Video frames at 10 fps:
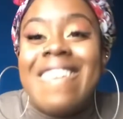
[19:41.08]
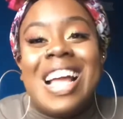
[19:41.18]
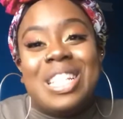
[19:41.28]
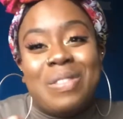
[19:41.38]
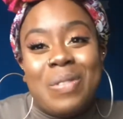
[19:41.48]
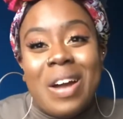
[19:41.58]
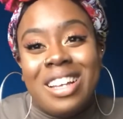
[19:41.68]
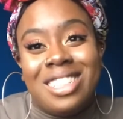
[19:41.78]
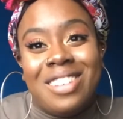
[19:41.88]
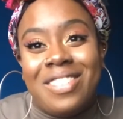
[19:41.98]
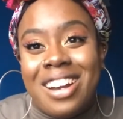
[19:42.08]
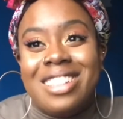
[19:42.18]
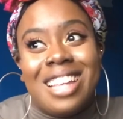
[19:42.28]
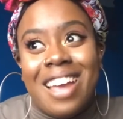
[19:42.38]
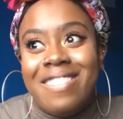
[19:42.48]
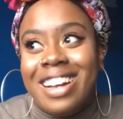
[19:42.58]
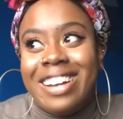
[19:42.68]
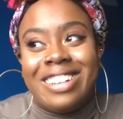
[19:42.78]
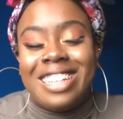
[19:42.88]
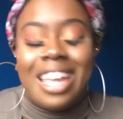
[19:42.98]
It's the worst advice ever I could